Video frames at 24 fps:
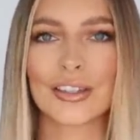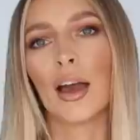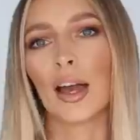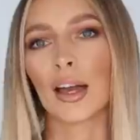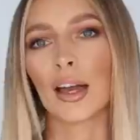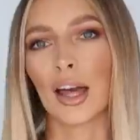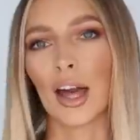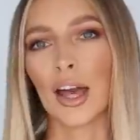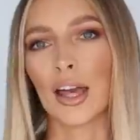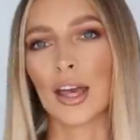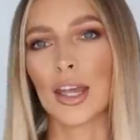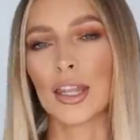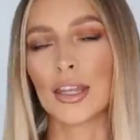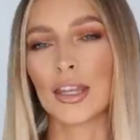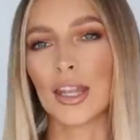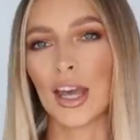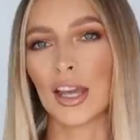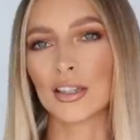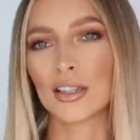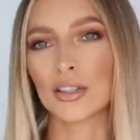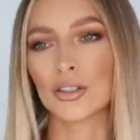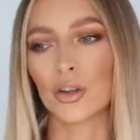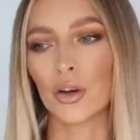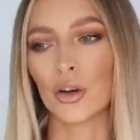Okay, and
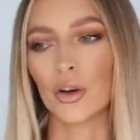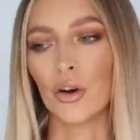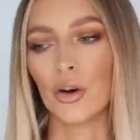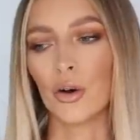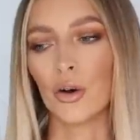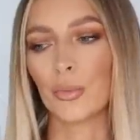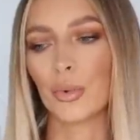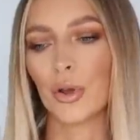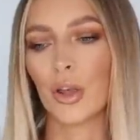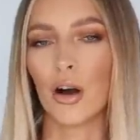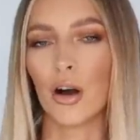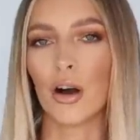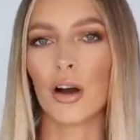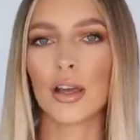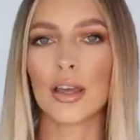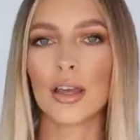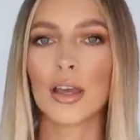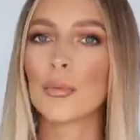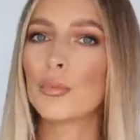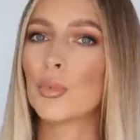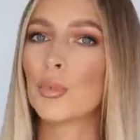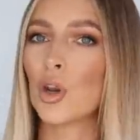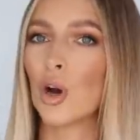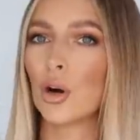next up, I
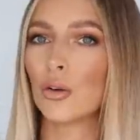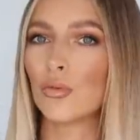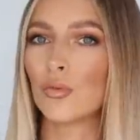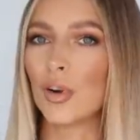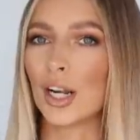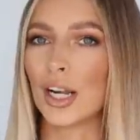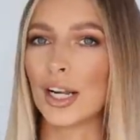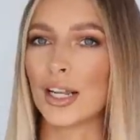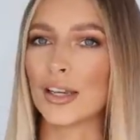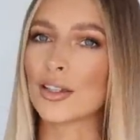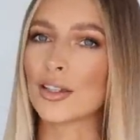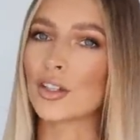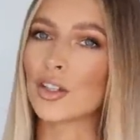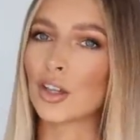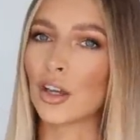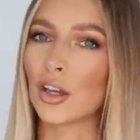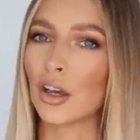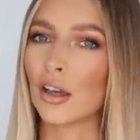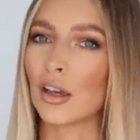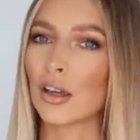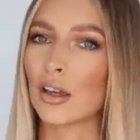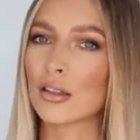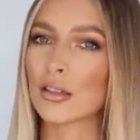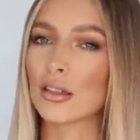am not really a
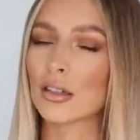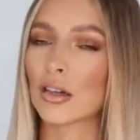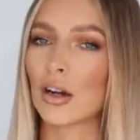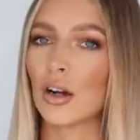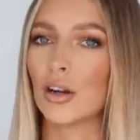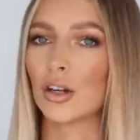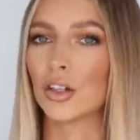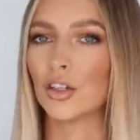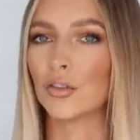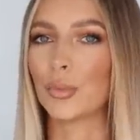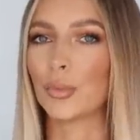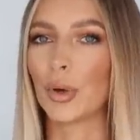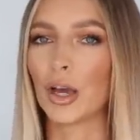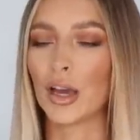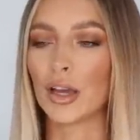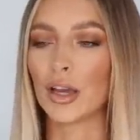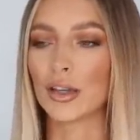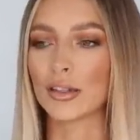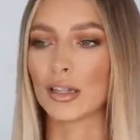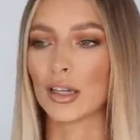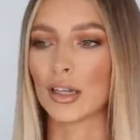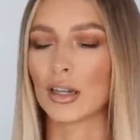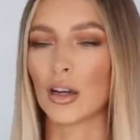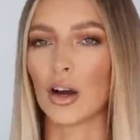skirts kind of
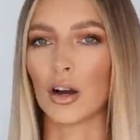person.